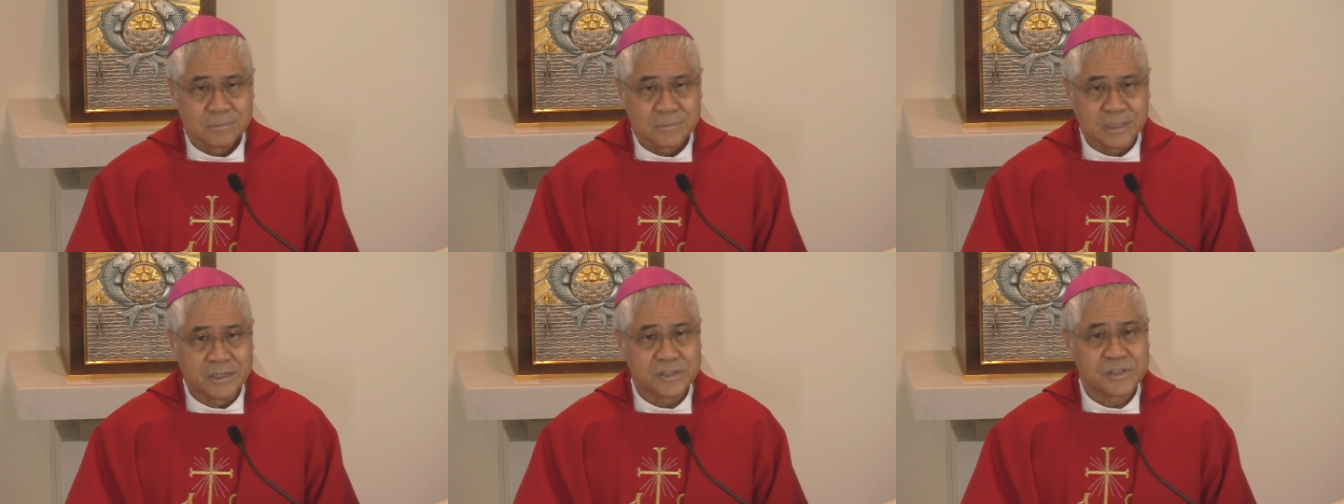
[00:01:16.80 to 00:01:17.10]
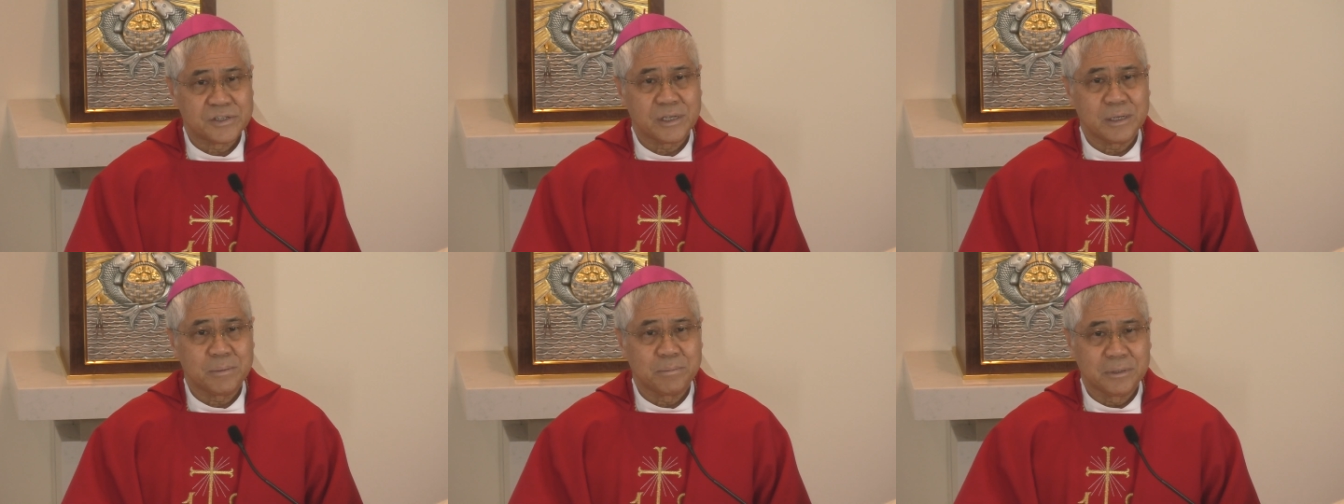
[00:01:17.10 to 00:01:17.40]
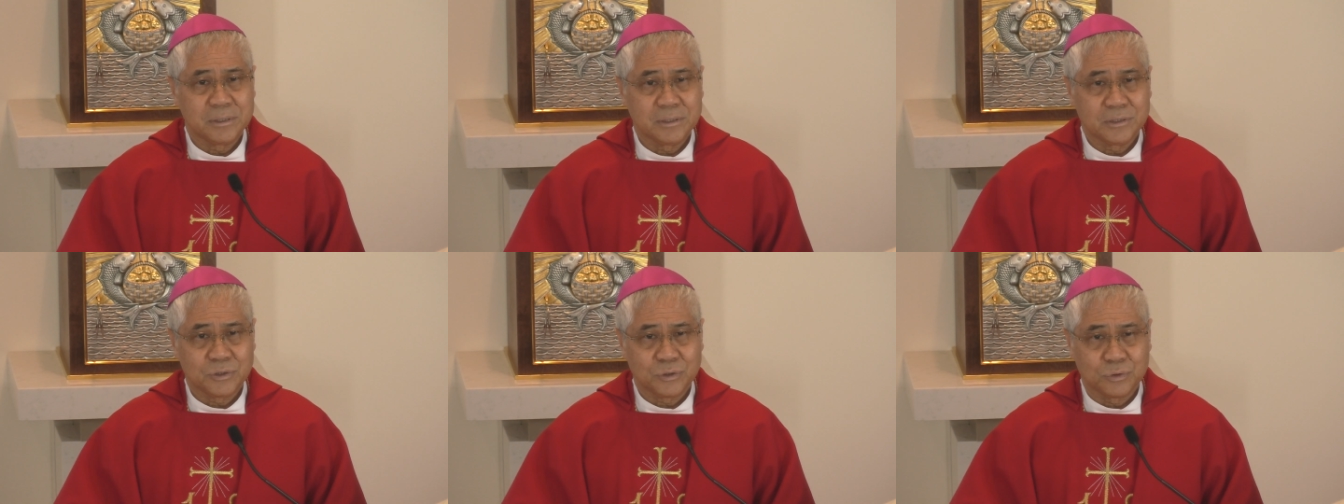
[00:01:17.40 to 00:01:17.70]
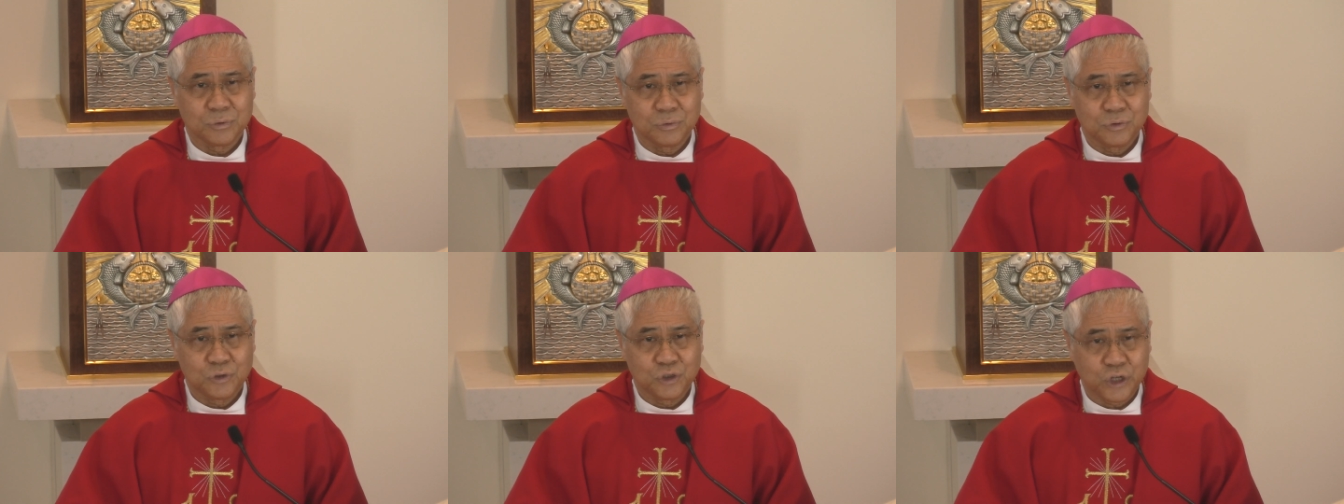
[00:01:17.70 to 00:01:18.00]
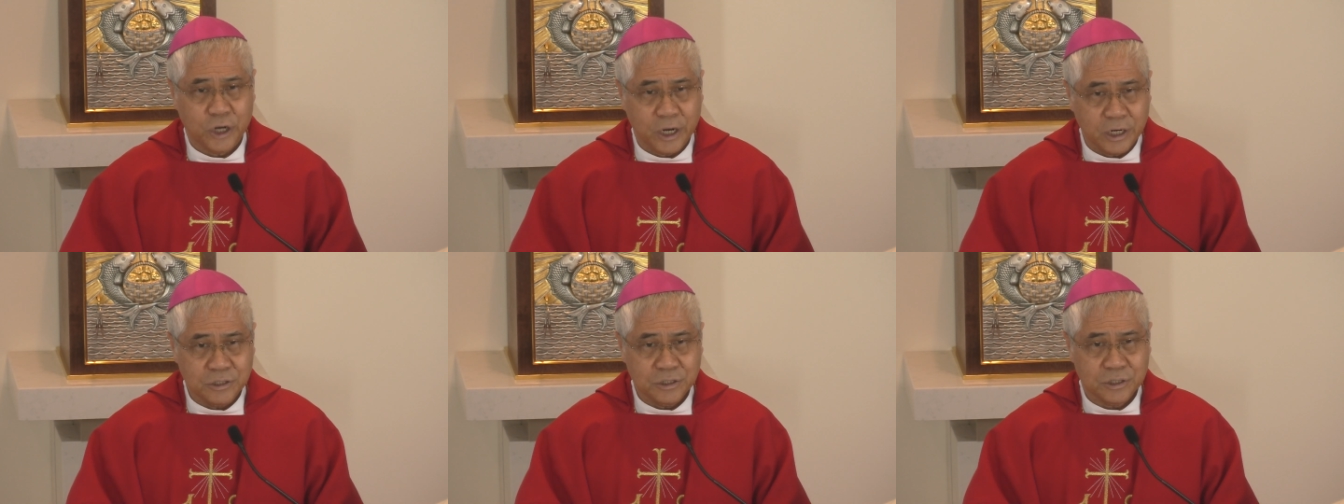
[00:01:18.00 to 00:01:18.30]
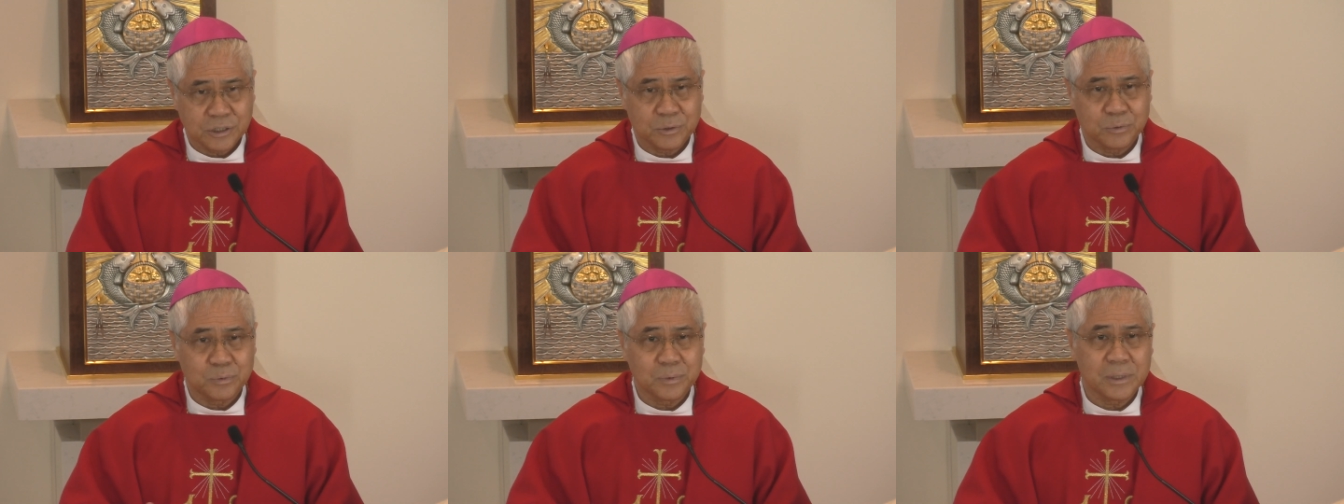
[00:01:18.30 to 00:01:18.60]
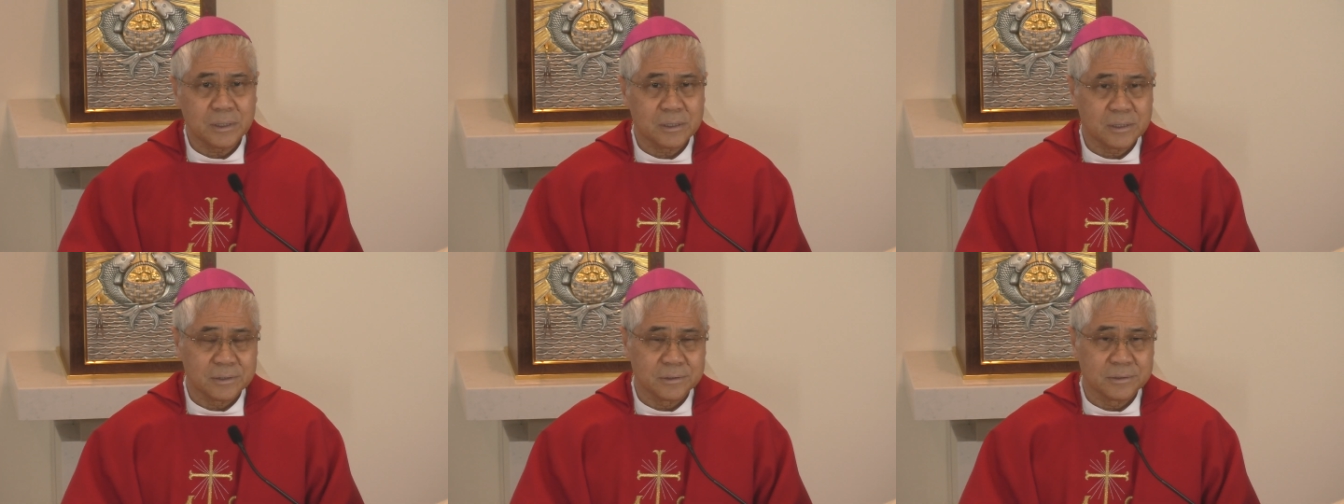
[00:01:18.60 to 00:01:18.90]
that is able to change the
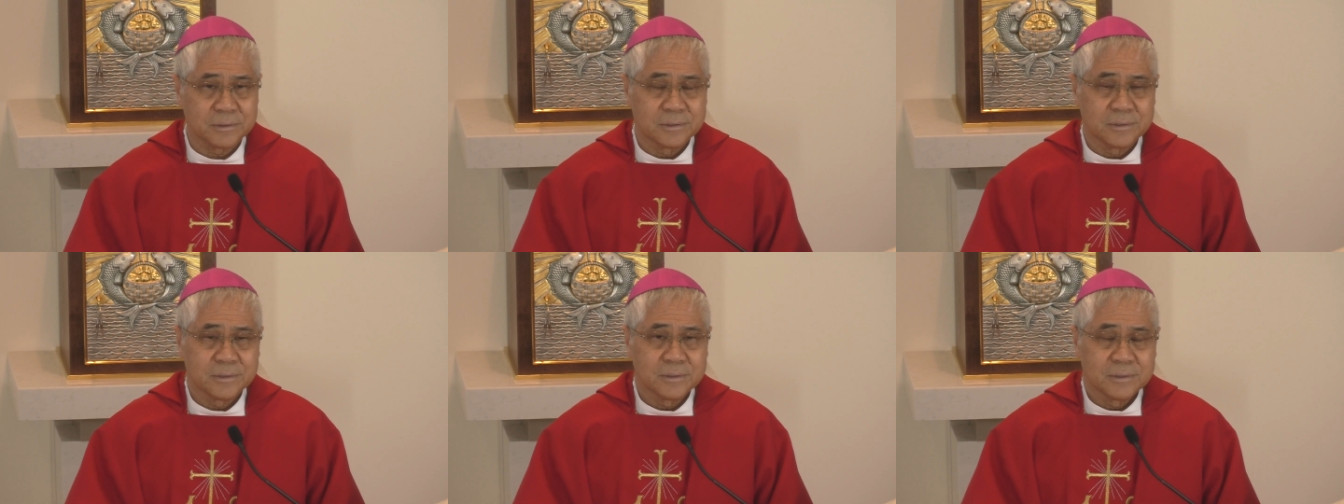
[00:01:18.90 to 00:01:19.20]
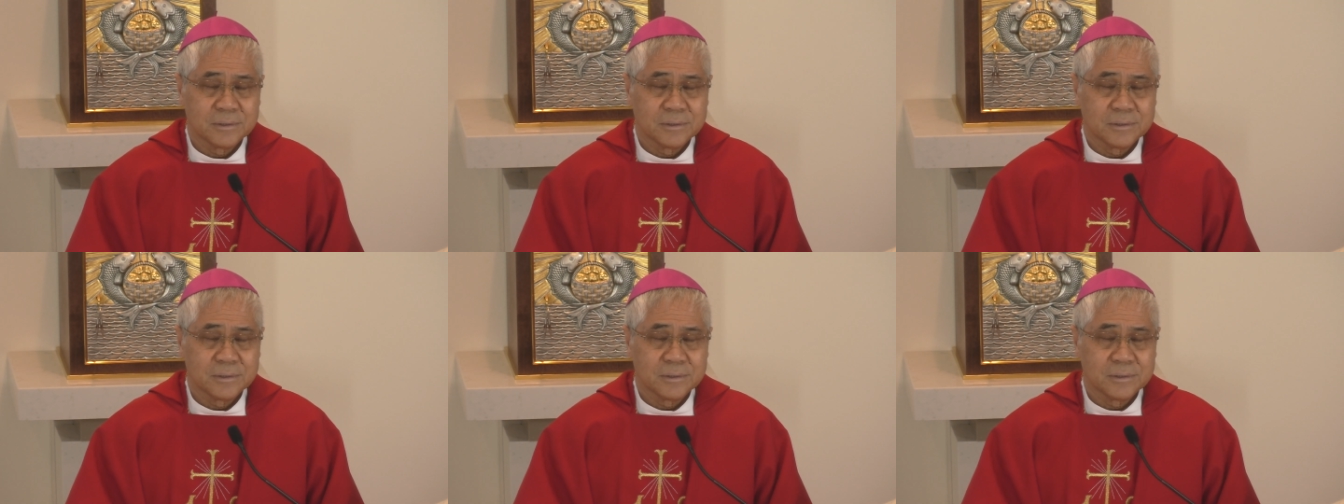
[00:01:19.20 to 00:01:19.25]
world,